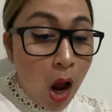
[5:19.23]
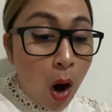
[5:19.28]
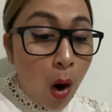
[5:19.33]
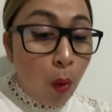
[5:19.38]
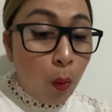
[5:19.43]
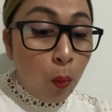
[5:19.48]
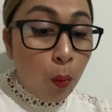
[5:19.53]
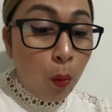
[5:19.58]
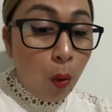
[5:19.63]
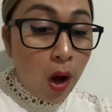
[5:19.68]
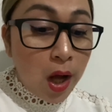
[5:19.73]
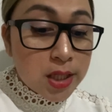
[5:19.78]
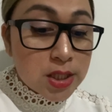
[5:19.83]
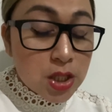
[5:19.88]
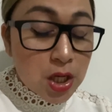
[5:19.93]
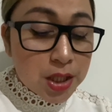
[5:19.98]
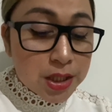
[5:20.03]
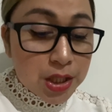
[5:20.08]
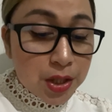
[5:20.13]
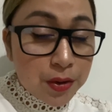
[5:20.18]

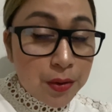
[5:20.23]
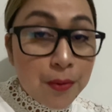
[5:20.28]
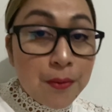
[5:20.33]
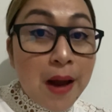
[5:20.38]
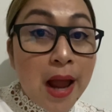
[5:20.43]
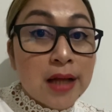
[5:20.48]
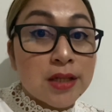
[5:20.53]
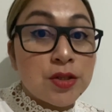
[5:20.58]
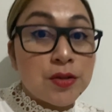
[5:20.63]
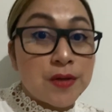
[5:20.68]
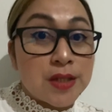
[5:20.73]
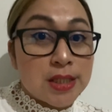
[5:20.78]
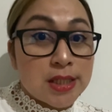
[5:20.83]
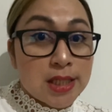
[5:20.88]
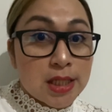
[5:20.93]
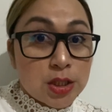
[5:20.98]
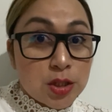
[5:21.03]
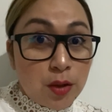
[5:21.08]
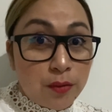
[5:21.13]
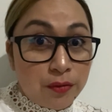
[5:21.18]
What are the
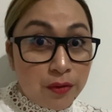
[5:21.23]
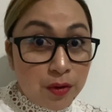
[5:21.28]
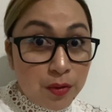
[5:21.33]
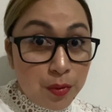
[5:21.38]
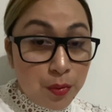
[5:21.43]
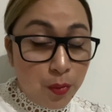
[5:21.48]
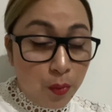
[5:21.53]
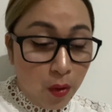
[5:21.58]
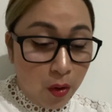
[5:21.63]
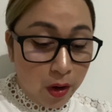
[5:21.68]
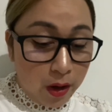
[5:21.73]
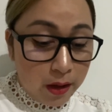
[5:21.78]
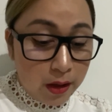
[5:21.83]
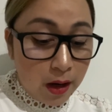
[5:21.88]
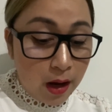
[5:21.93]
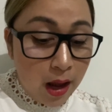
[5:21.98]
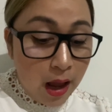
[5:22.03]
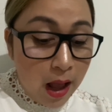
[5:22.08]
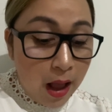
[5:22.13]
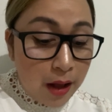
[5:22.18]
characteristics of a reward?
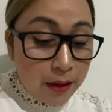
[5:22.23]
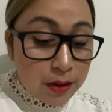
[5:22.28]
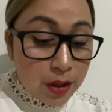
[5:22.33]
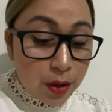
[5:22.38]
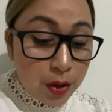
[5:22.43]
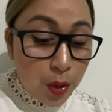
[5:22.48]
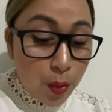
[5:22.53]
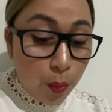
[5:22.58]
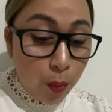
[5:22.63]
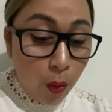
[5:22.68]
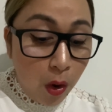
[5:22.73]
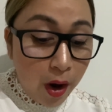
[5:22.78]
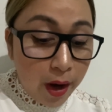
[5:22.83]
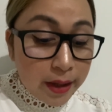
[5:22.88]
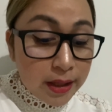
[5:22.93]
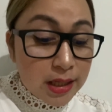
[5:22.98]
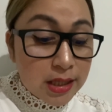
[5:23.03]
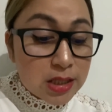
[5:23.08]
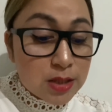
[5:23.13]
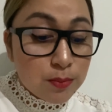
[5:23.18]
The
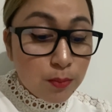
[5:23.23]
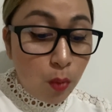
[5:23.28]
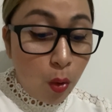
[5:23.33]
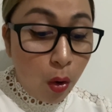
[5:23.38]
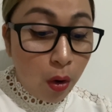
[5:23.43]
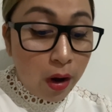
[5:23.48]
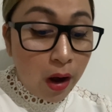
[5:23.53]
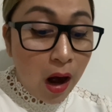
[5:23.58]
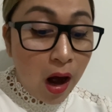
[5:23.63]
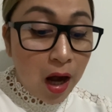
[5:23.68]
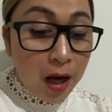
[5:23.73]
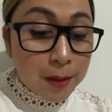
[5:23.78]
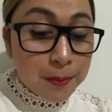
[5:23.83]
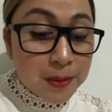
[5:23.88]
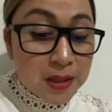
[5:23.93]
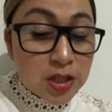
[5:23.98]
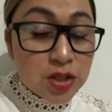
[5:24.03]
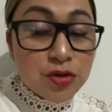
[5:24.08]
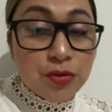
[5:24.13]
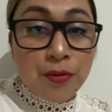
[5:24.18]
reward is more
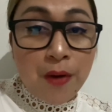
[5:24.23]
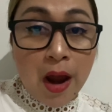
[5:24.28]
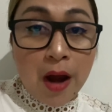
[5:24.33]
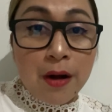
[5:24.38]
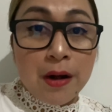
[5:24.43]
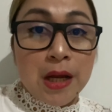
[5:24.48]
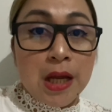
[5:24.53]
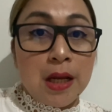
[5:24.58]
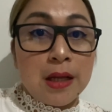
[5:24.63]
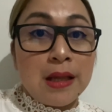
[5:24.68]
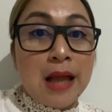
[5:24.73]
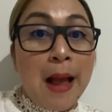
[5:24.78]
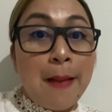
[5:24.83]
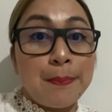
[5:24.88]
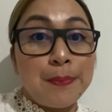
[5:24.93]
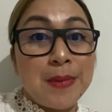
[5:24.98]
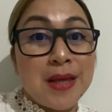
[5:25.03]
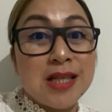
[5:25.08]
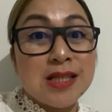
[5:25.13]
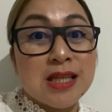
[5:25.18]
arbitrary.
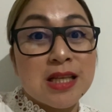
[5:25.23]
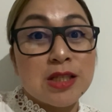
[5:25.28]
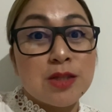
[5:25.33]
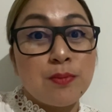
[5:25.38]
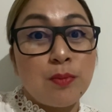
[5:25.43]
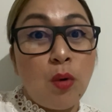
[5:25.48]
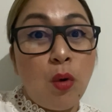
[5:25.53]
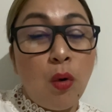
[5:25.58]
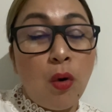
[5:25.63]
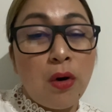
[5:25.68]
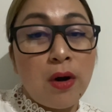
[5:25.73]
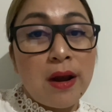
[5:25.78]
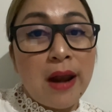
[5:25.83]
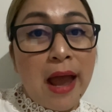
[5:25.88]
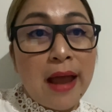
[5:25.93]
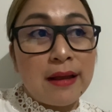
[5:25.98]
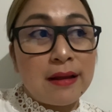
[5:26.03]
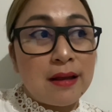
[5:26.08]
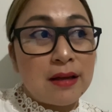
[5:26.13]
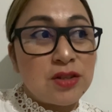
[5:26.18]
That means it's more
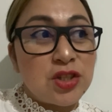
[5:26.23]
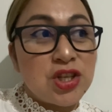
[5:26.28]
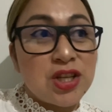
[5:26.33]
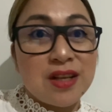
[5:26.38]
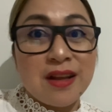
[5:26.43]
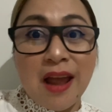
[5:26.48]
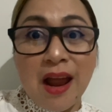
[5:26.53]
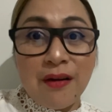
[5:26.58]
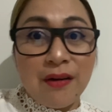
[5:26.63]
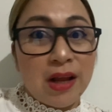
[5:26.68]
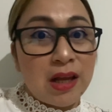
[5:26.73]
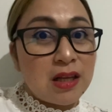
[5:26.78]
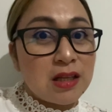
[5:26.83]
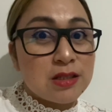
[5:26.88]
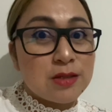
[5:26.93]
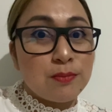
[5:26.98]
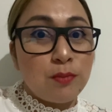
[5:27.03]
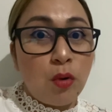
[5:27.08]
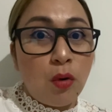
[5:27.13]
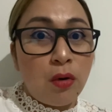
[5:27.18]
like a generic.
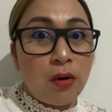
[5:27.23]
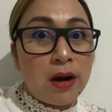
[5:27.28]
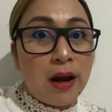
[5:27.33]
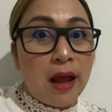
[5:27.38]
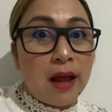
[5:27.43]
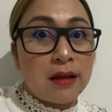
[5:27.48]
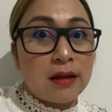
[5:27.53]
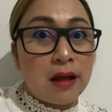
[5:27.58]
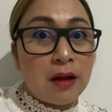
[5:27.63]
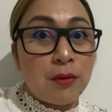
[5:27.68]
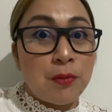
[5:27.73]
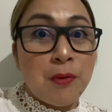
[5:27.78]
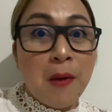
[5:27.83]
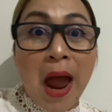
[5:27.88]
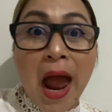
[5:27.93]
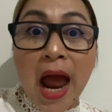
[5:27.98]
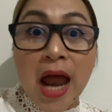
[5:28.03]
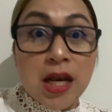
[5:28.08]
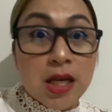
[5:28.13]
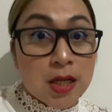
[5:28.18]
It's more like a
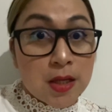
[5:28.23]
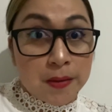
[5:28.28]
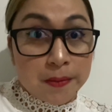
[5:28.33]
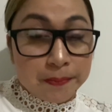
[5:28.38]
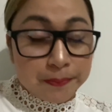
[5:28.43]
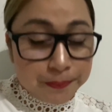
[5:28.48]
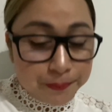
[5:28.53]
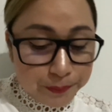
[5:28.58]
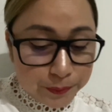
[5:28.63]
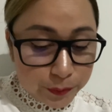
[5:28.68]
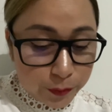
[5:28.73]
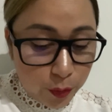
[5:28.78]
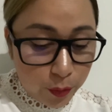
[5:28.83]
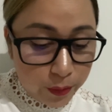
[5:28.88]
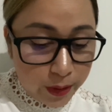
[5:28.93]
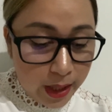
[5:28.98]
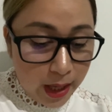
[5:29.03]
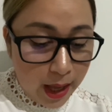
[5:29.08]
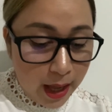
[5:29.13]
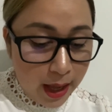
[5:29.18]
random.
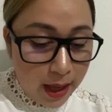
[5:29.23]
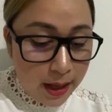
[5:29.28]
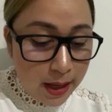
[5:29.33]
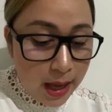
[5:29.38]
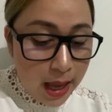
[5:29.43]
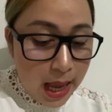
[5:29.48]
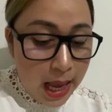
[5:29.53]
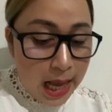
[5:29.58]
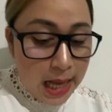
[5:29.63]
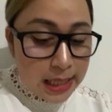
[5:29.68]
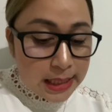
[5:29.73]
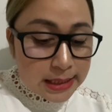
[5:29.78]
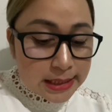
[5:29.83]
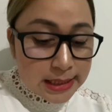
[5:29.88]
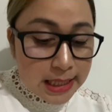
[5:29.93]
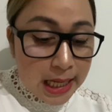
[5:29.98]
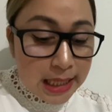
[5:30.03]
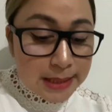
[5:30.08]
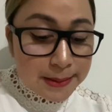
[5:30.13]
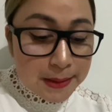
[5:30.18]
Okay?
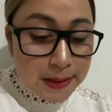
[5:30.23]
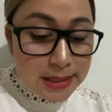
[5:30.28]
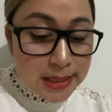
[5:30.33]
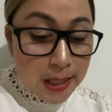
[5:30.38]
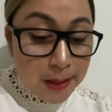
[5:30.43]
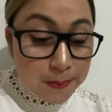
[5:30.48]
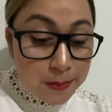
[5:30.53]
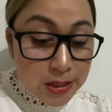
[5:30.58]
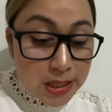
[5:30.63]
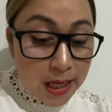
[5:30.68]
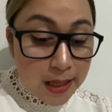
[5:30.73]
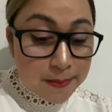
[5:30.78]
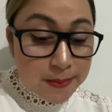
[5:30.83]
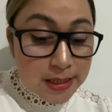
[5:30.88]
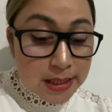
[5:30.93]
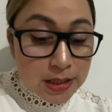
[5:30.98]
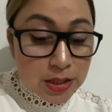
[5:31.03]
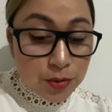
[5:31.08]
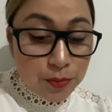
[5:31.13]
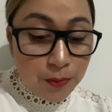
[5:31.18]

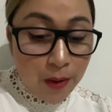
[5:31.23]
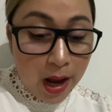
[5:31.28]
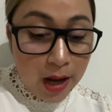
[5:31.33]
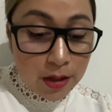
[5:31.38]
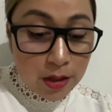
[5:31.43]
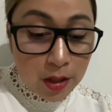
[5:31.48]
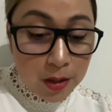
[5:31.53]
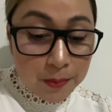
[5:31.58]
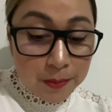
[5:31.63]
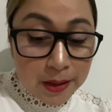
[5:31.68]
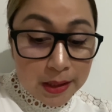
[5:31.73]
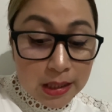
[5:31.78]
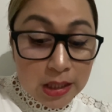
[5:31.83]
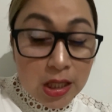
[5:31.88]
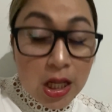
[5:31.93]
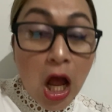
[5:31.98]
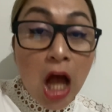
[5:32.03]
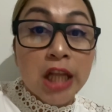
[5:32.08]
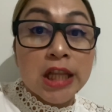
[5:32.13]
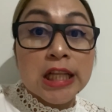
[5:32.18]
Sometimes it's
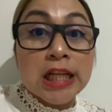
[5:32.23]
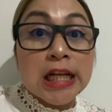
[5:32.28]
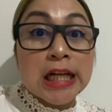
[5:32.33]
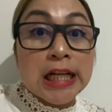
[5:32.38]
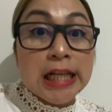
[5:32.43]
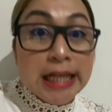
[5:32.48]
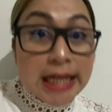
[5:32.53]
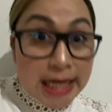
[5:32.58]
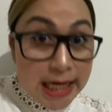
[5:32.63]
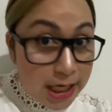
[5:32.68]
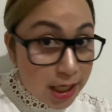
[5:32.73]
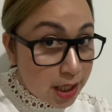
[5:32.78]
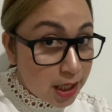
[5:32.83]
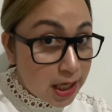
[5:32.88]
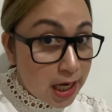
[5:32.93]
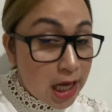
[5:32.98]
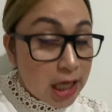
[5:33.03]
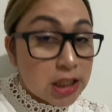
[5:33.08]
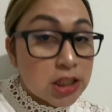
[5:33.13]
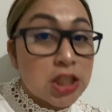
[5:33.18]
random, not
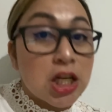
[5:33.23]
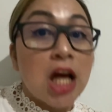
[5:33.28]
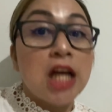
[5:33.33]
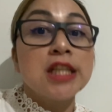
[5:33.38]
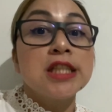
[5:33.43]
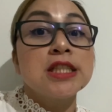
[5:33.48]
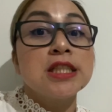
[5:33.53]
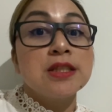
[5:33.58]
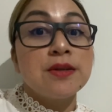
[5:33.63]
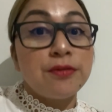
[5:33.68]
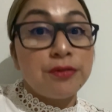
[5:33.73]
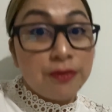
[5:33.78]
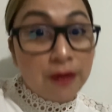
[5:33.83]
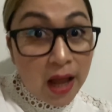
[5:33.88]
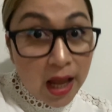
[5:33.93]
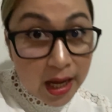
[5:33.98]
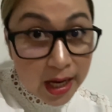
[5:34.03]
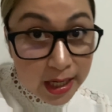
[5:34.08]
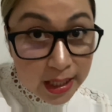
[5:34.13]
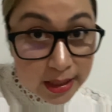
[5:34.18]
clear, and not
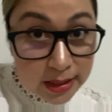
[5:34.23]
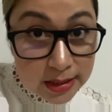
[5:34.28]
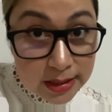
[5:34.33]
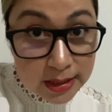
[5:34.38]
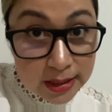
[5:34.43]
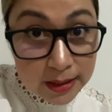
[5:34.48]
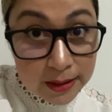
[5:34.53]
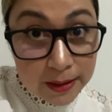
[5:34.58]
defined.